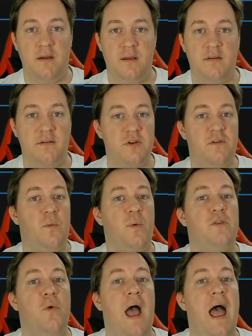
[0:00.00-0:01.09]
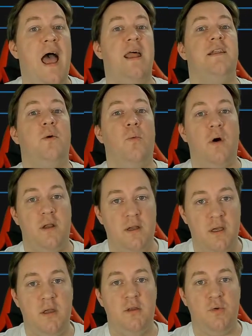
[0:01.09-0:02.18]
It's just a way to add 1
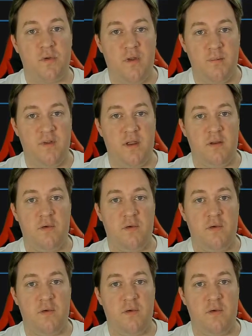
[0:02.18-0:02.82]
to something.